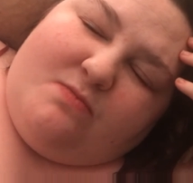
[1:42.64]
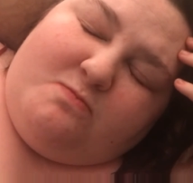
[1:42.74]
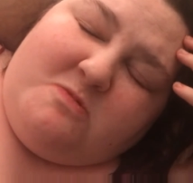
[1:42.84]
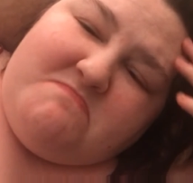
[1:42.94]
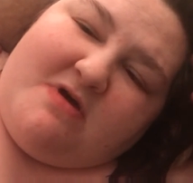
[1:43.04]

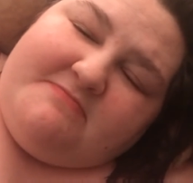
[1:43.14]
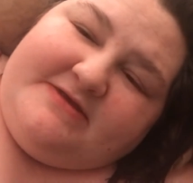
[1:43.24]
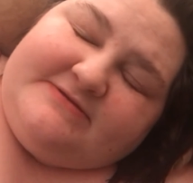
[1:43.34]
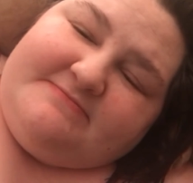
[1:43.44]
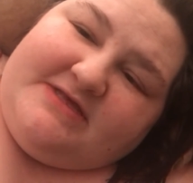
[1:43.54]
when mom
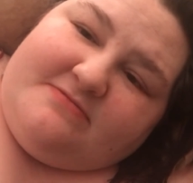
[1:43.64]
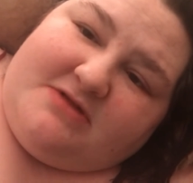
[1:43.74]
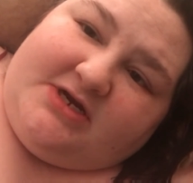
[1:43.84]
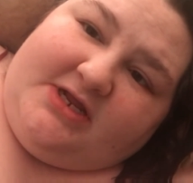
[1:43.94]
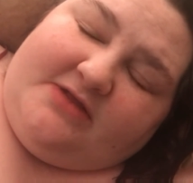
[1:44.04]
gives me the
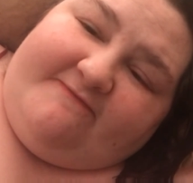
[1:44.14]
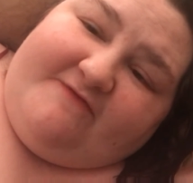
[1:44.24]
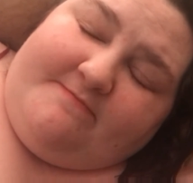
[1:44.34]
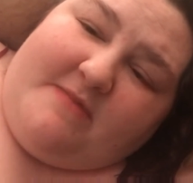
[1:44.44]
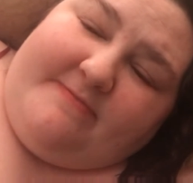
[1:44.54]
money
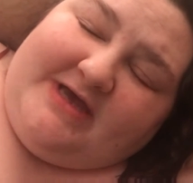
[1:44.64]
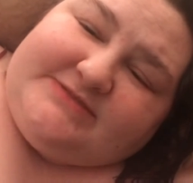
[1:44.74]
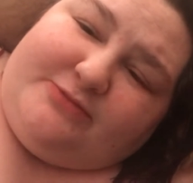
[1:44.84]
for my past